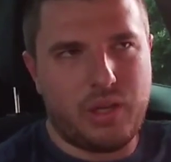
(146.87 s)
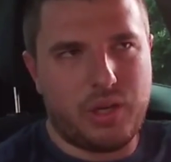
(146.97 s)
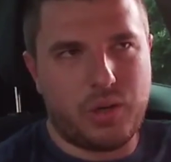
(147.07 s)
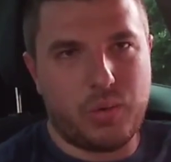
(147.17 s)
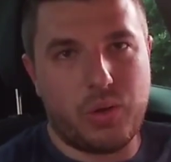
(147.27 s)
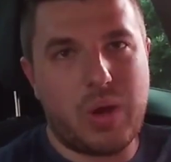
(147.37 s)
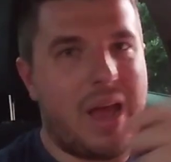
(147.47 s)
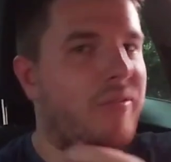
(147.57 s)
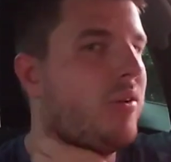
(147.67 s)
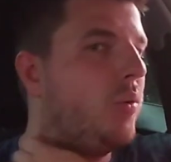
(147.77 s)
you
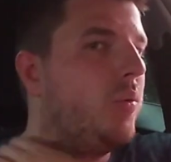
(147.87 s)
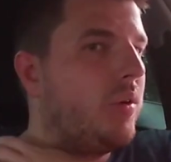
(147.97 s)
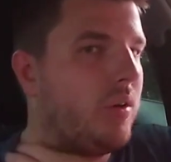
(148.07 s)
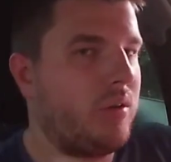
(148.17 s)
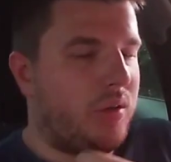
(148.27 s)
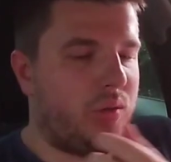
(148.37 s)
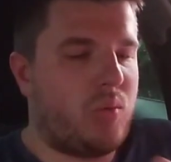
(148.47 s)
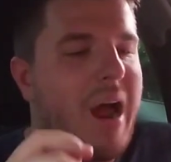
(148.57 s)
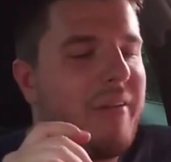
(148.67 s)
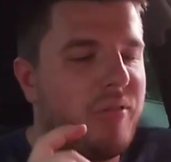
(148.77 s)
have to
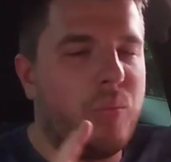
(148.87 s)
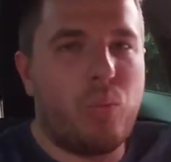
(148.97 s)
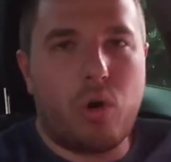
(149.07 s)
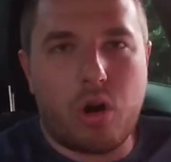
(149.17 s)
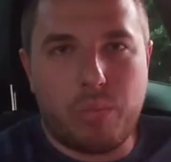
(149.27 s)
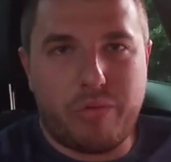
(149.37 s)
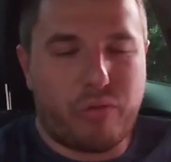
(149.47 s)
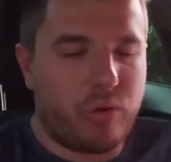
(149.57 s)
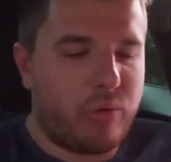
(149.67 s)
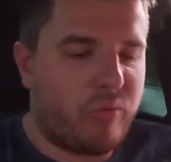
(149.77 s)
drive them warm
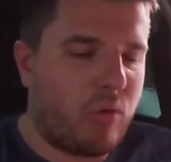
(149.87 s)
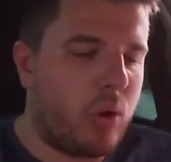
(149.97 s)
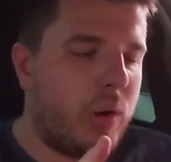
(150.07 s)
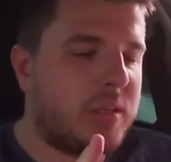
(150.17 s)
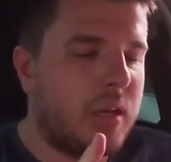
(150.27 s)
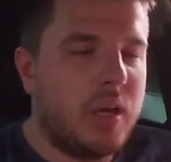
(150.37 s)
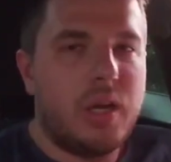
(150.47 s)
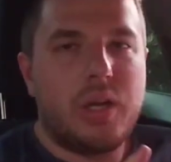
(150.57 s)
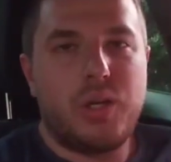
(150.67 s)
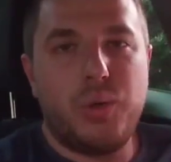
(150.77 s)
before you floor it,
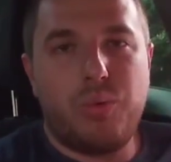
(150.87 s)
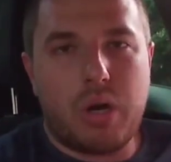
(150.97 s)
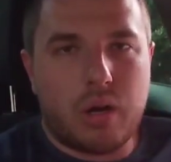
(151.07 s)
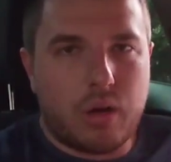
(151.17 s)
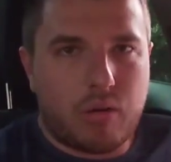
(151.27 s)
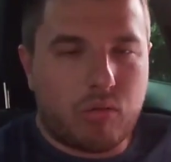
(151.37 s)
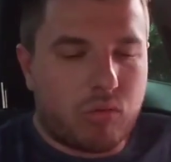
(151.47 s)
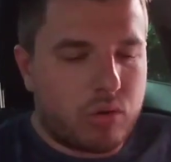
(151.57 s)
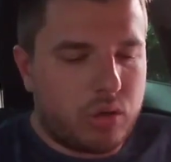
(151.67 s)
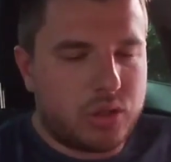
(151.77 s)
do regular
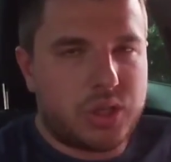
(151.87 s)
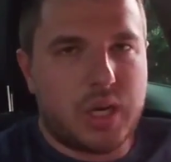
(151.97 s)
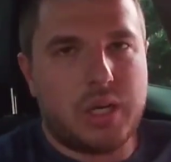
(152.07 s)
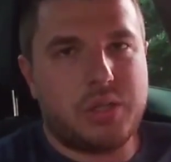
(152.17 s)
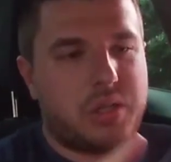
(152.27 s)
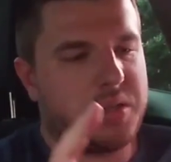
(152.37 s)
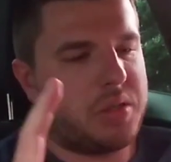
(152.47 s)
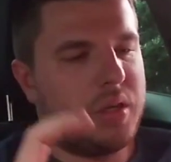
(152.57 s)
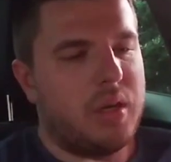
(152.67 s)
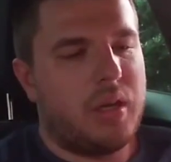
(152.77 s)
oil
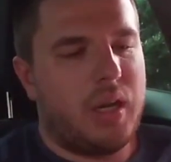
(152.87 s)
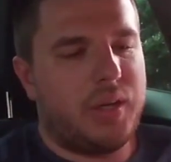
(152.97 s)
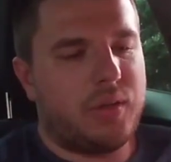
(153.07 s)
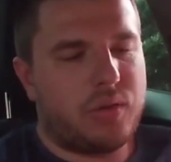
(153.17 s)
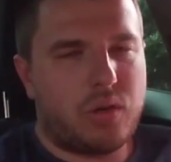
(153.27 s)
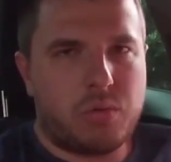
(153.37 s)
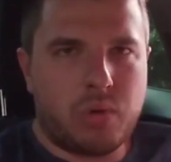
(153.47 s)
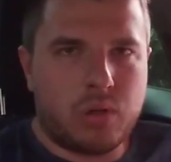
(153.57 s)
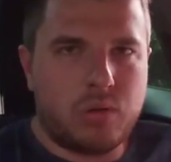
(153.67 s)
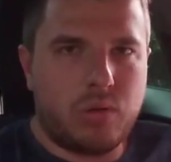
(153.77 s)
changes, let the
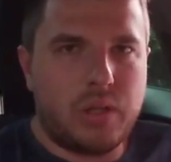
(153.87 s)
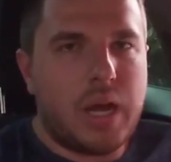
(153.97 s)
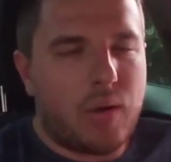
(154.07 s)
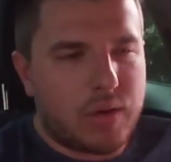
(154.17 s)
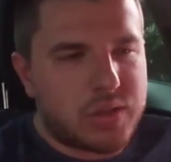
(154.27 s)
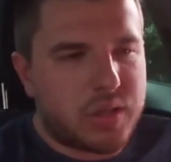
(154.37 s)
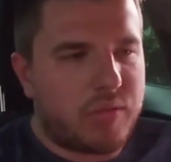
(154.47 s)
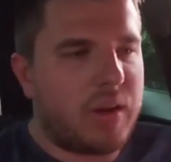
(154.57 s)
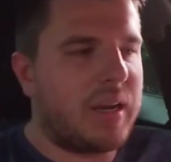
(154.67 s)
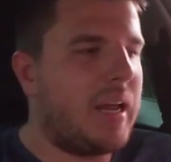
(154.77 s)
turbo cool down and
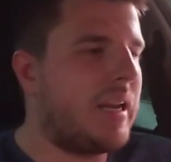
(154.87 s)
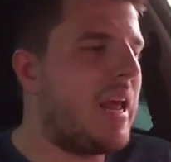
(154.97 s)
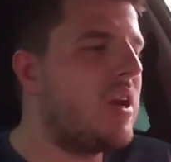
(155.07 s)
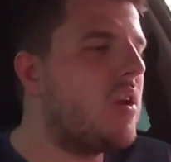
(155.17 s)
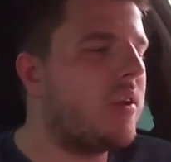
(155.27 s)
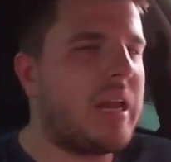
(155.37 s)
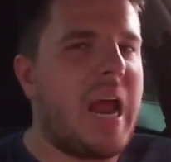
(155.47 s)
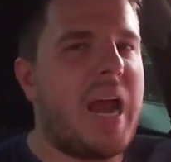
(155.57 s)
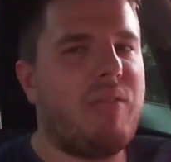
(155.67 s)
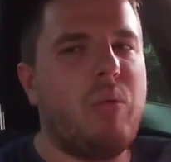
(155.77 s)
stuff like that. And not
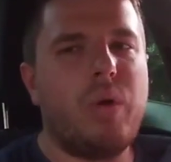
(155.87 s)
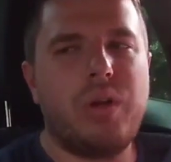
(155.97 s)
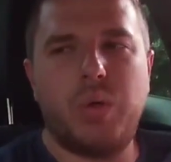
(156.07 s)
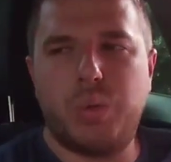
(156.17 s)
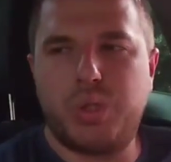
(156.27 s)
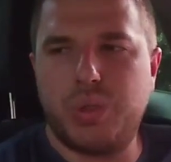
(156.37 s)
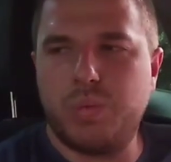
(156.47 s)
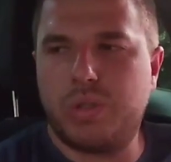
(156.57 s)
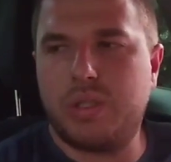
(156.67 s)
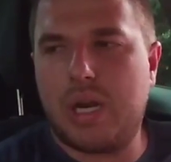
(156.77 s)
everyone who
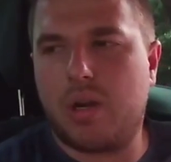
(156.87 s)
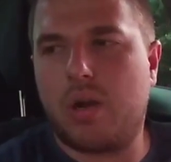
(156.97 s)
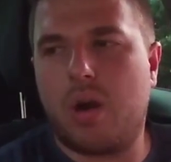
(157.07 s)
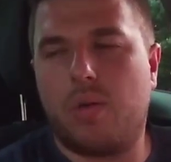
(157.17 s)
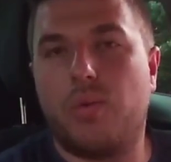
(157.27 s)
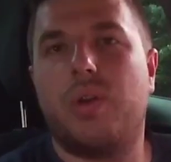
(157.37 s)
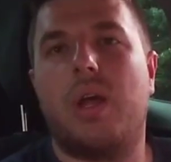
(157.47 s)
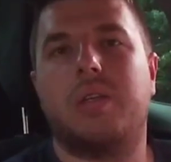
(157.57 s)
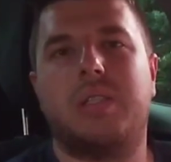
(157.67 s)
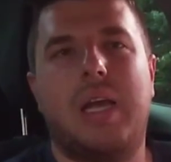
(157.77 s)
tuned their car
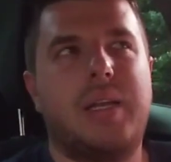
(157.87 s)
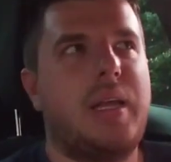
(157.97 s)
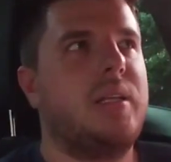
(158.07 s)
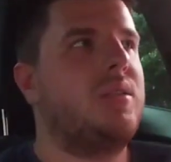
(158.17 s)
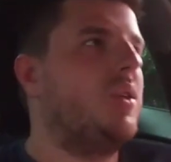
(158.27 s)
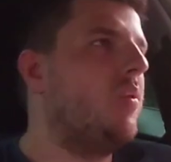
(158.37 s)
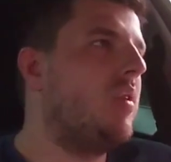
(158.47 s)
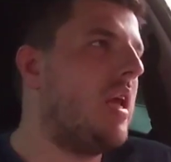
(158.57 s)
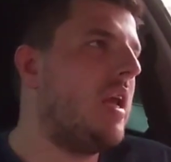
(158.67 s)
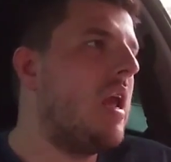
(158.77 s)
does that, and so
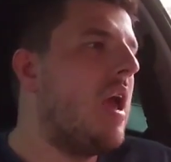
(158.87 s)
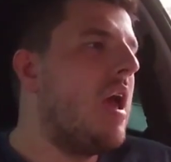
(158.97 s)
they